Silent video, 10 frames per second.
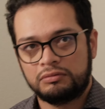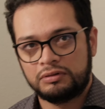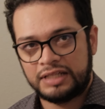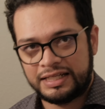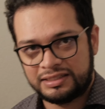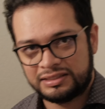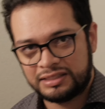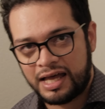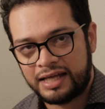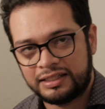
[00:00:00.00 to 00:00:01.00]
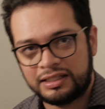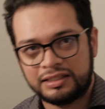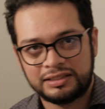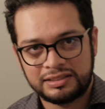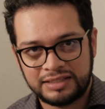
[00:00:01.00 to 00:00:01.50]
that is not
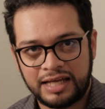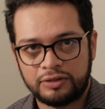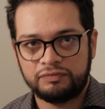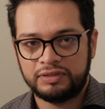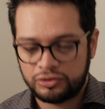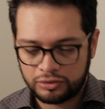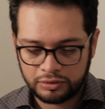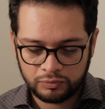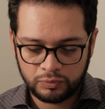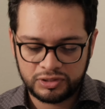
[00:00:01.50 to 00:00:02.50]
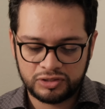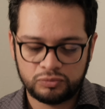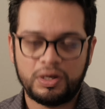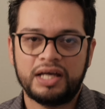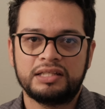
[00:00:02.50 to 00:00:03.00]
the standard feature, which is
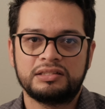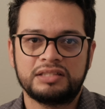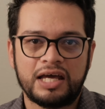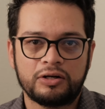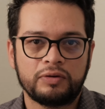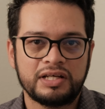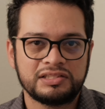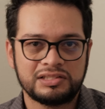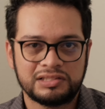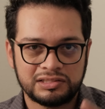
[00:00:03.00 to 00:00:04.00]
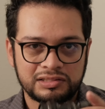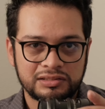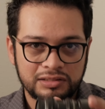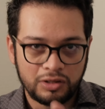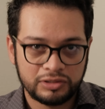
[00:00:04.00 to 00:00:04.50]
why it's categorized as an
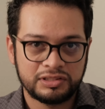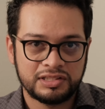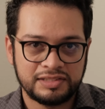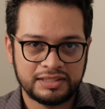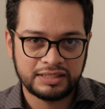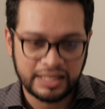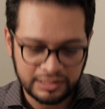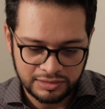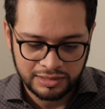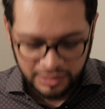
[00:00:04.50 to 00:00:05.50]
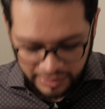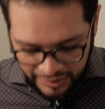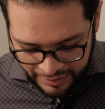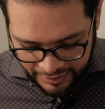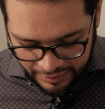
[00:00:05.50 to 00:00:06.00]
artistic lens.
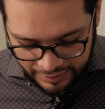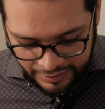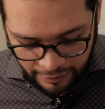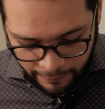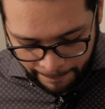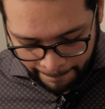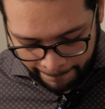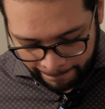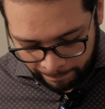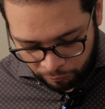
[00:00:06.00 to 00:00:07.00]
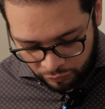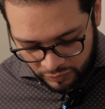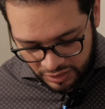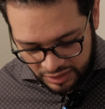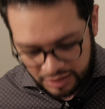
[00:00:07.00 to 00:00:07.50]
Now,
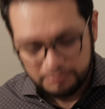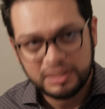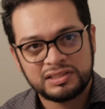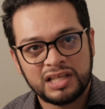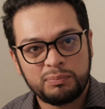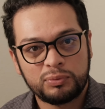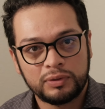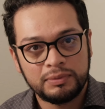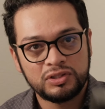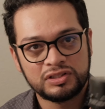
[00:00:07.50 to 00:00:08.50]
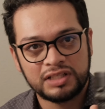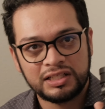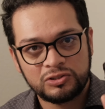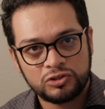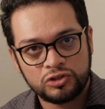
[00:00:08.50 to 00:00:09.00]
in my sample images,
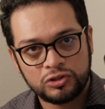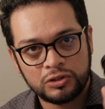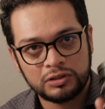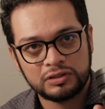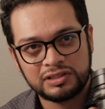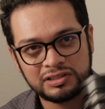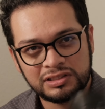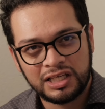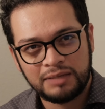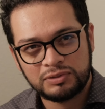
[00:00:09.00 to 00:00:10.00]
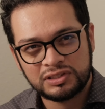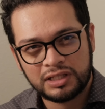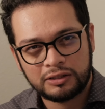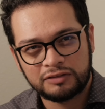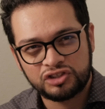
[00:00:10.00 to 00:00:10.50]
I took the same
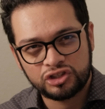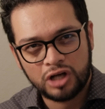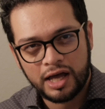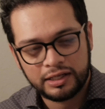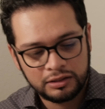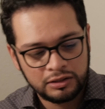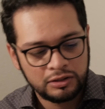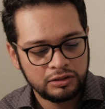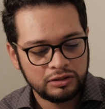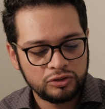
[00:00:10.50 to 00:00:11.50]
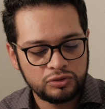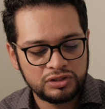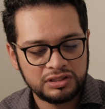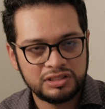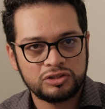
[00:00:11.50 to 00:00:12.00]
style of shot
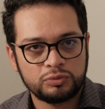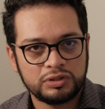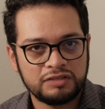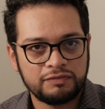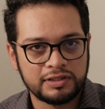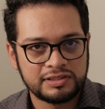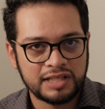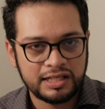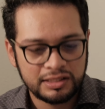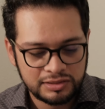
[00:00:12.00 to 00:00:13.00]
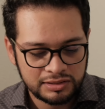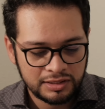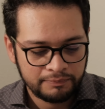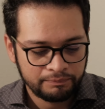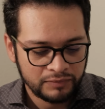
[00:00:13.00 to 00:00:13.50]
using these 3 different settings
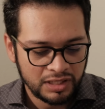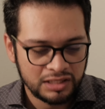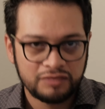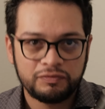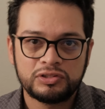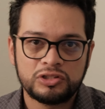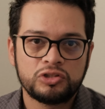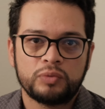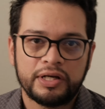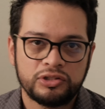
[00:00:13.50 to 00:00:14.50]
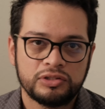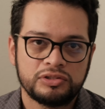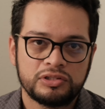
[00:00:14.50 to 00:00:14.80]
in different situations.